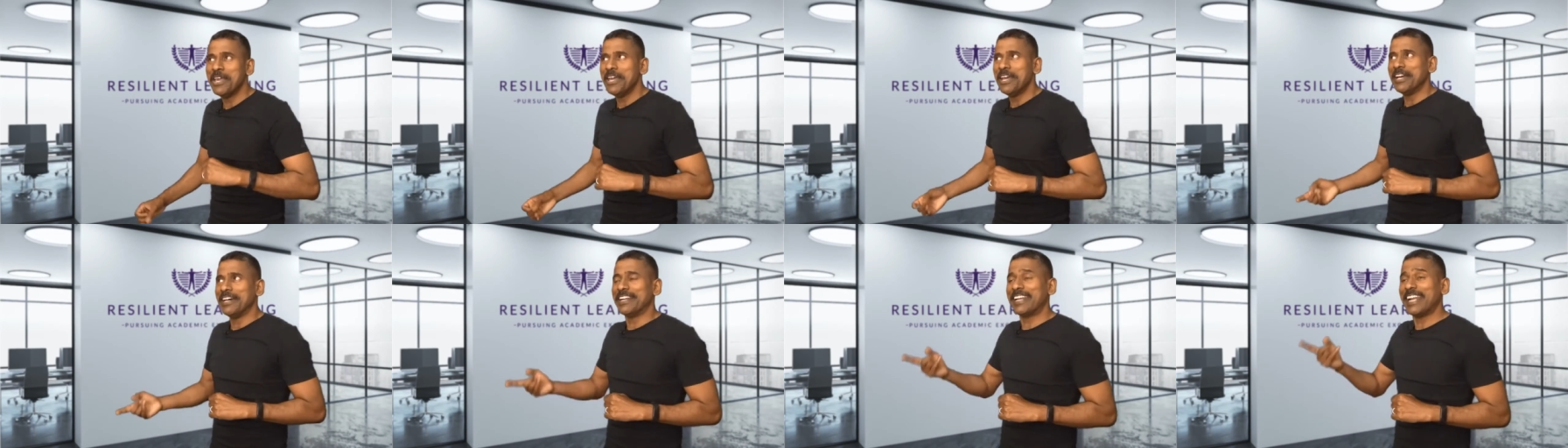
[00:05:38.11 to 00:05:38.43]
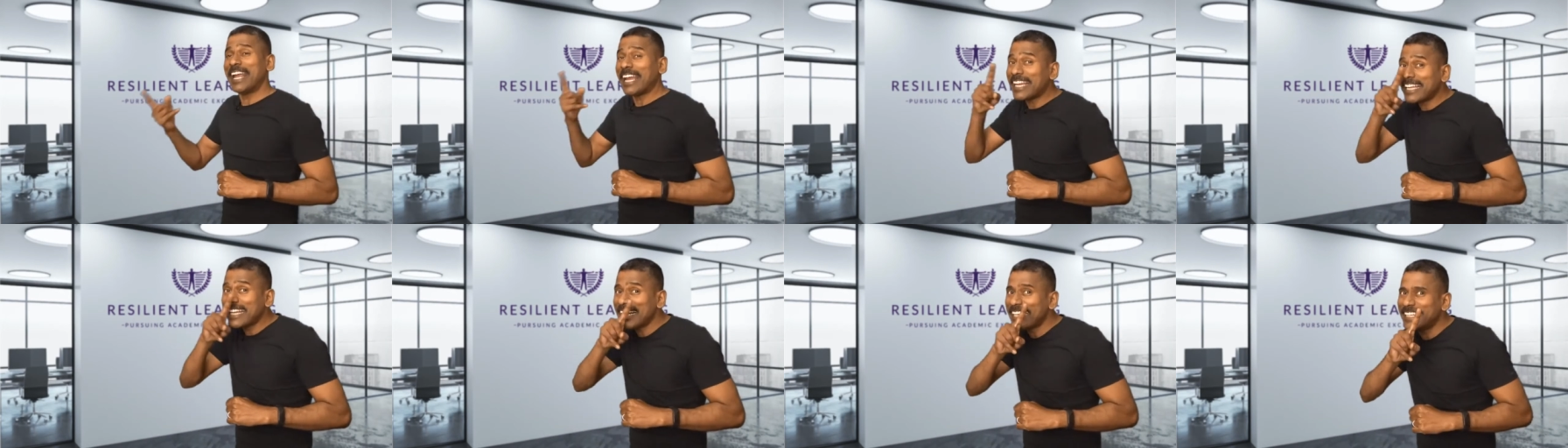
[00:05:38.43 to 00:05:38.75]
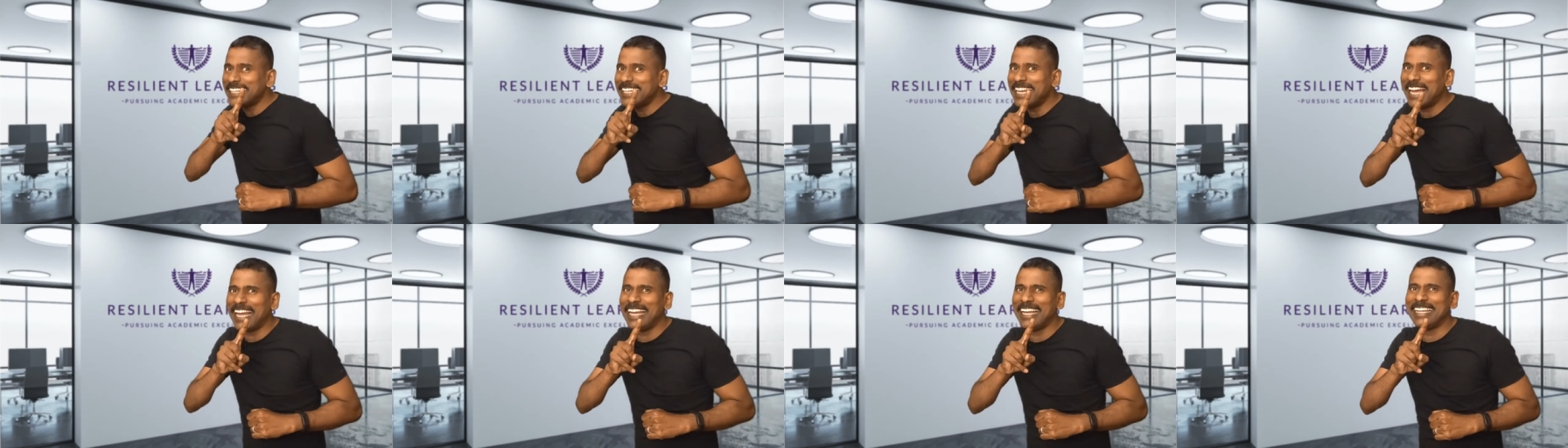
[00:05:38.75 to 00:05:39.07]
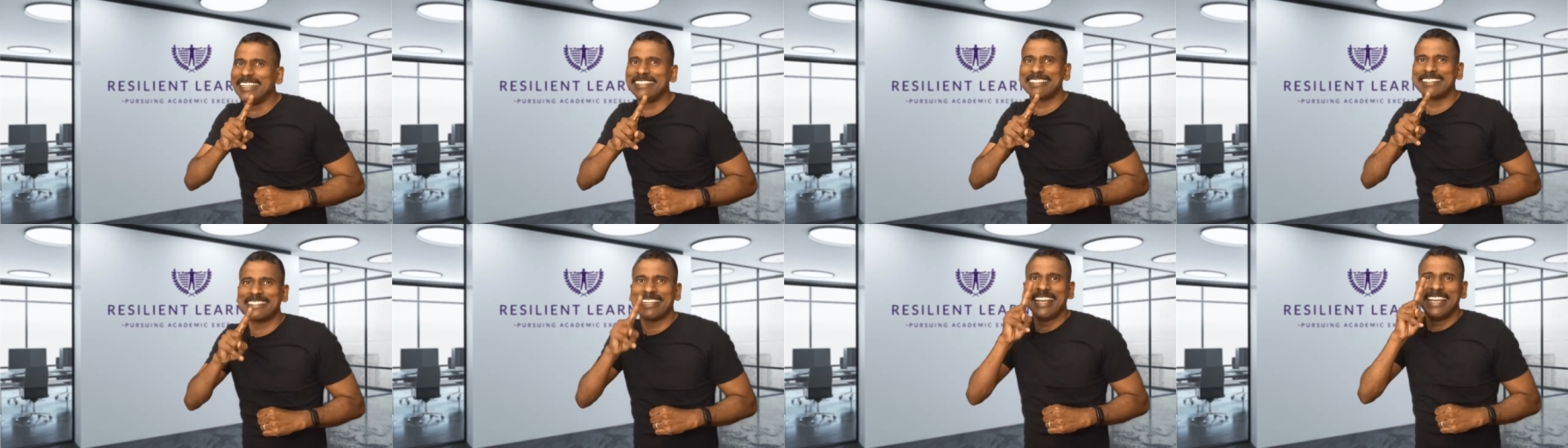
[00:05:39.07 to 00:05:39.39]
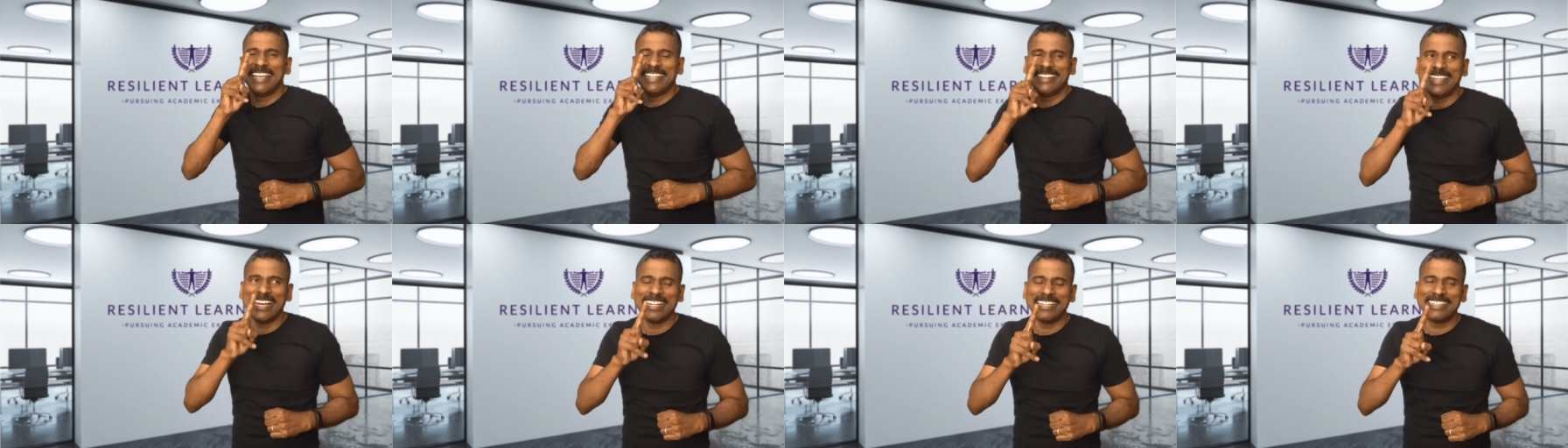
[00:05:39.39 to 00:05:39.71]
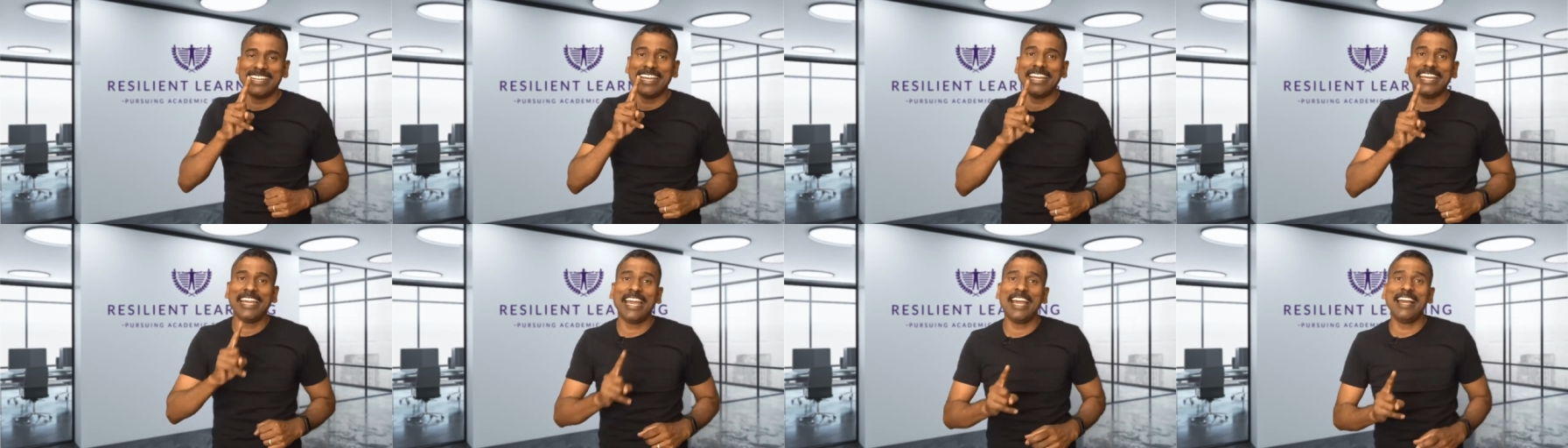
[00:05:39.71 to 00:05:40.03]
recognize that
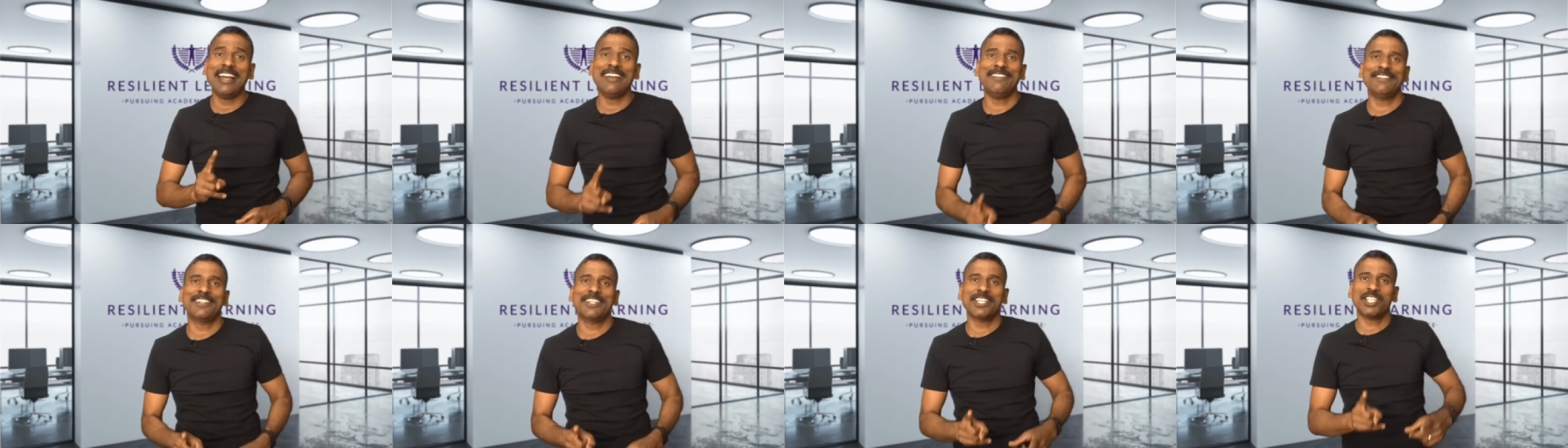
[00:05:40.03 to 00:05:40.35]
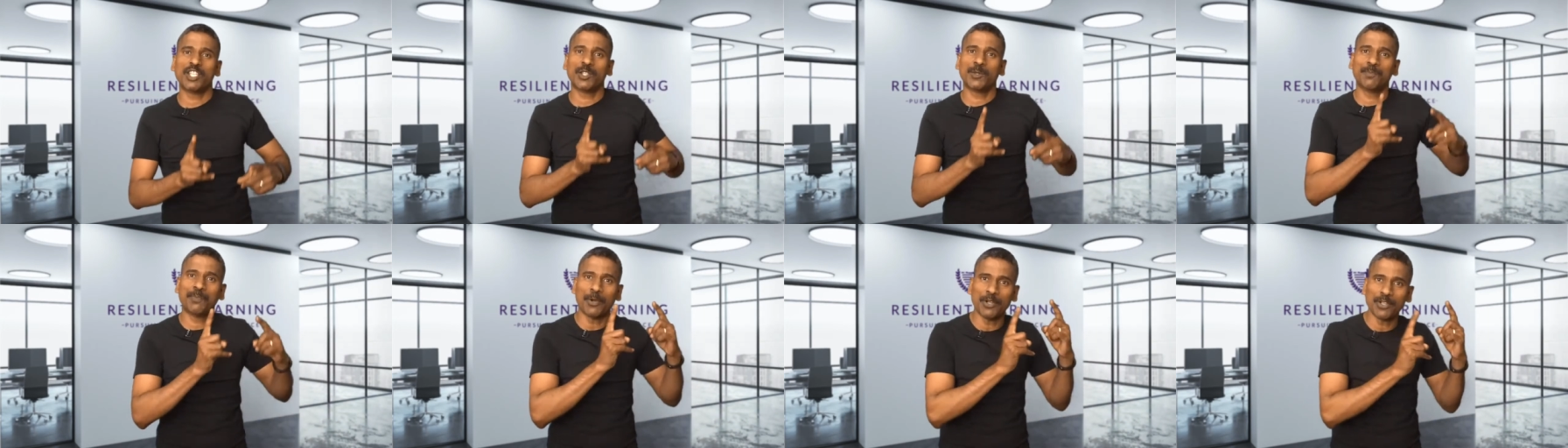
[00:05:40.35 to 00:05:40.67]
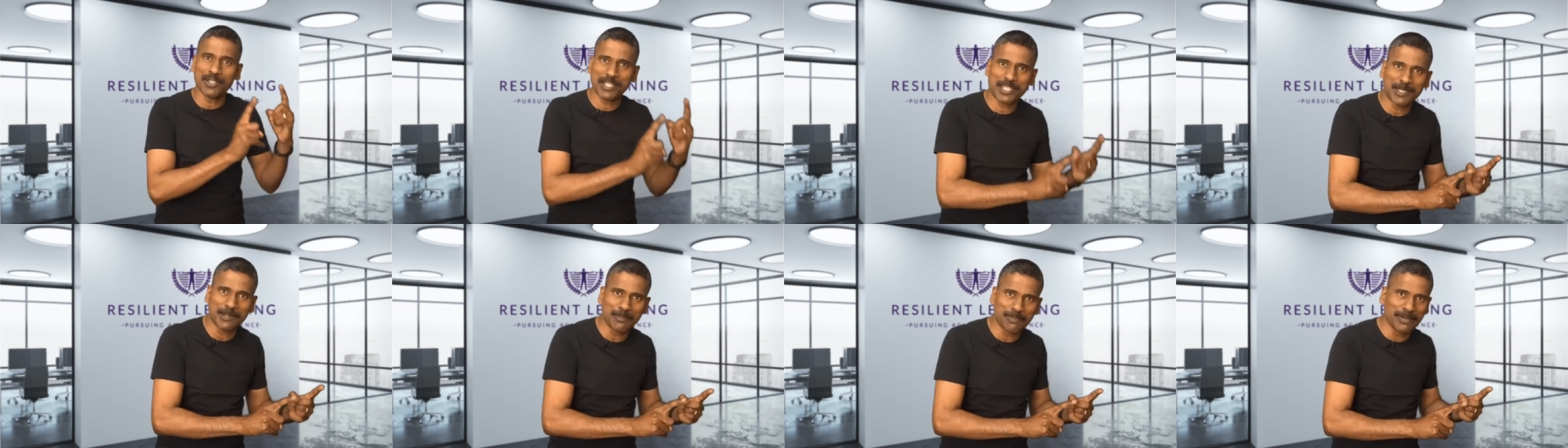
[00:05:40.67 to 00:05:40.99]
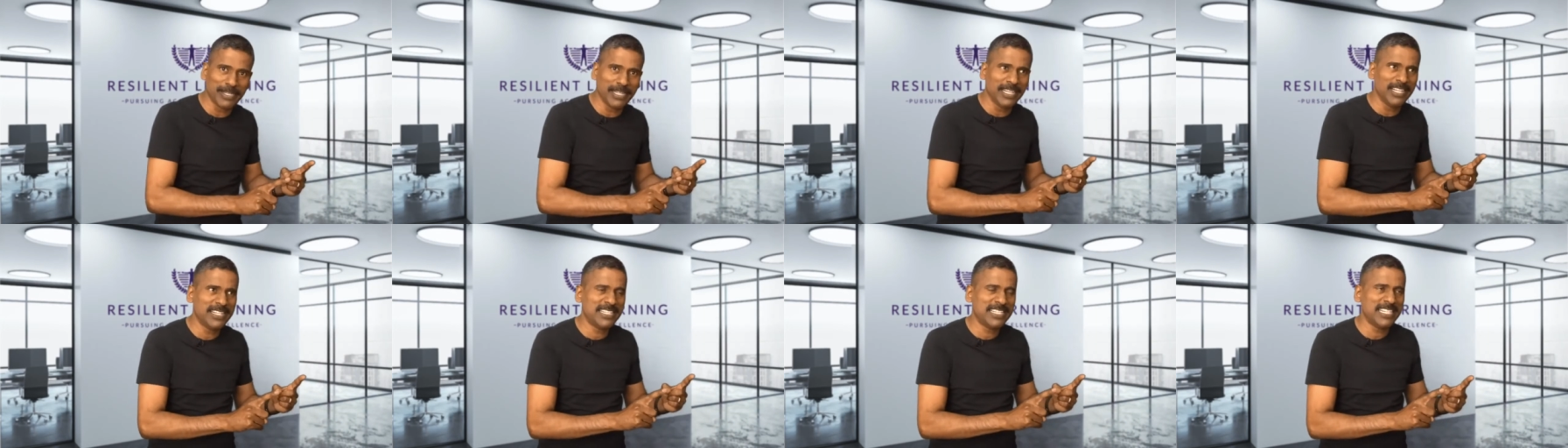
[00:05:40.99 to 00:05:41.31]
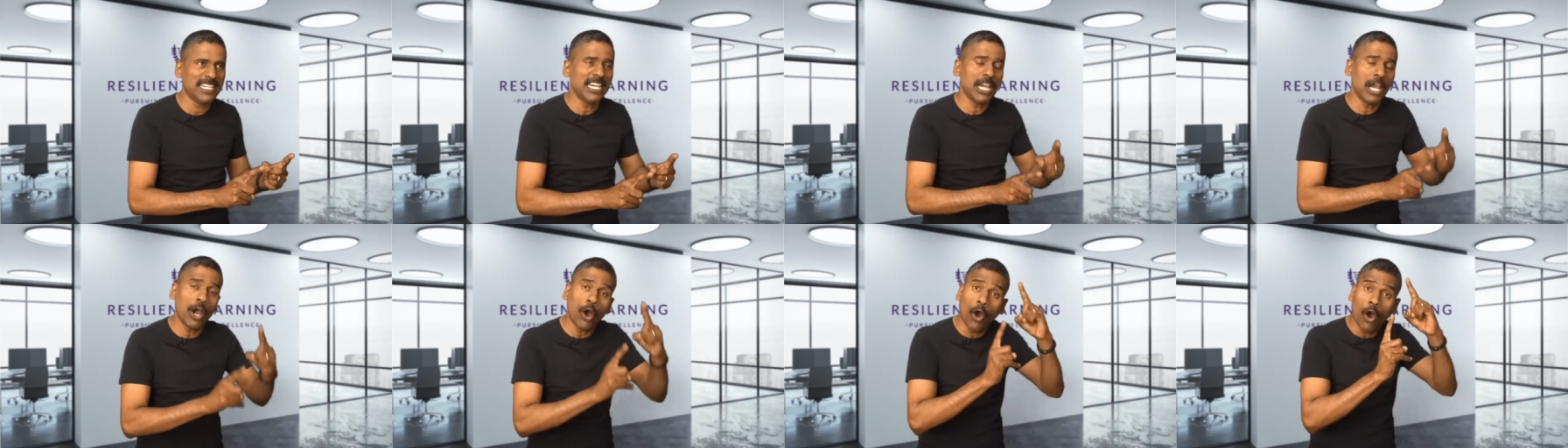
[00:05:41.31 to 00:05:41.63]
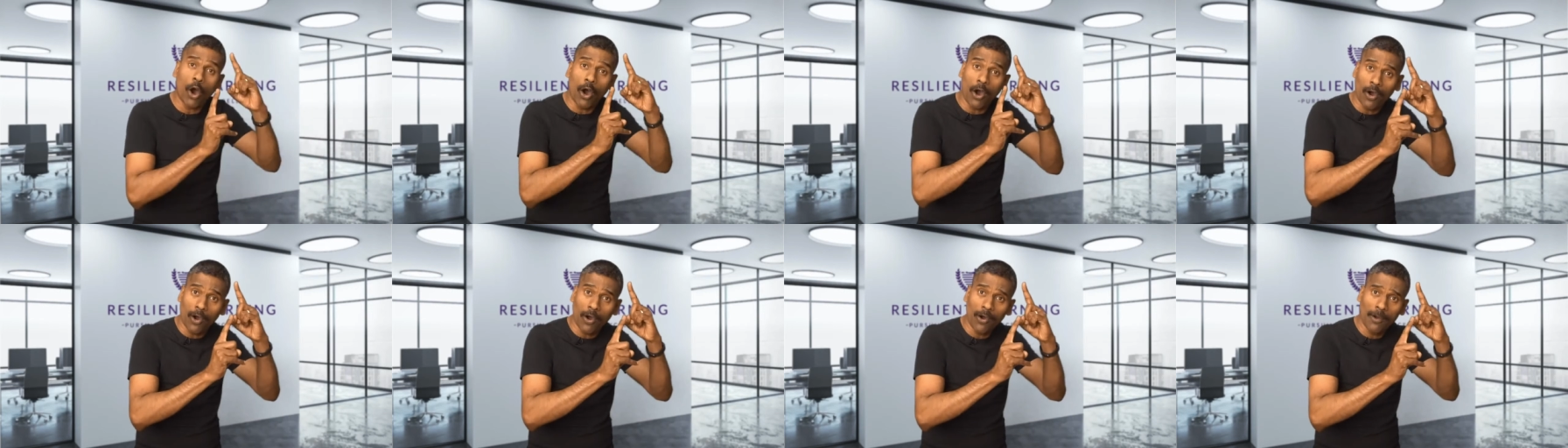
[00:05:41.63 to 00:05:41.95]
they have responsibility
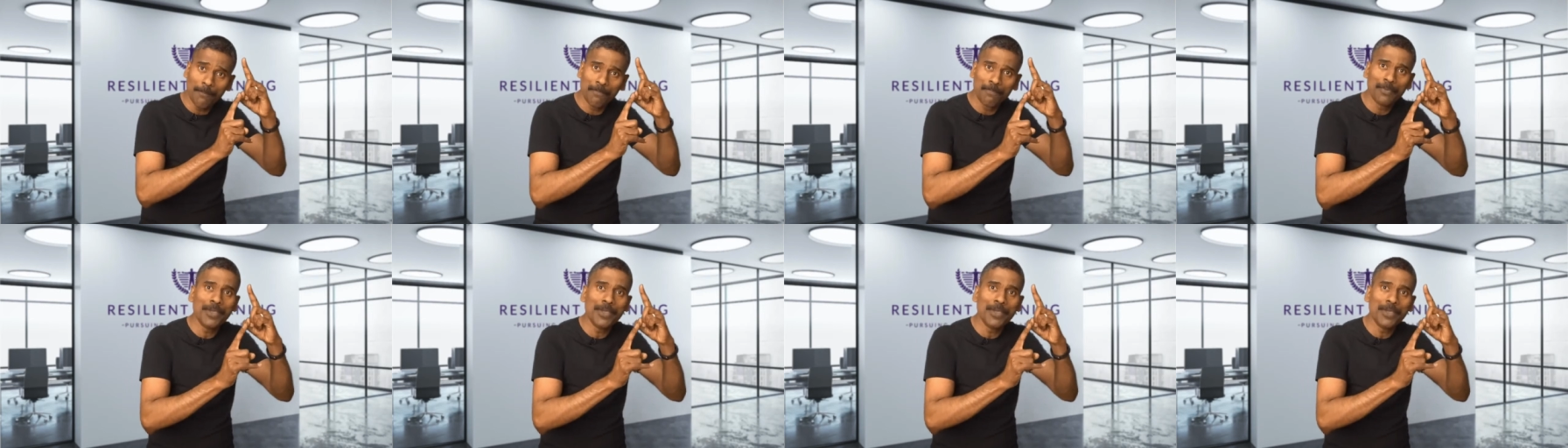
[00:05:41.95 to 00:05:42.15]
or